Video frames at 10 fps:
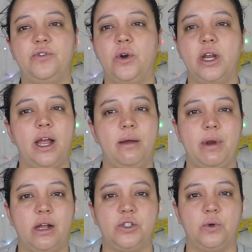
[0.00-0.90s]
for it. I'm
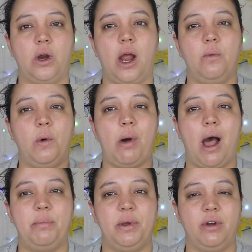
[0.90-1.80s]
not sure. I will
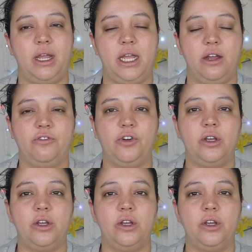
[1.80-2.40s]
pop it right here for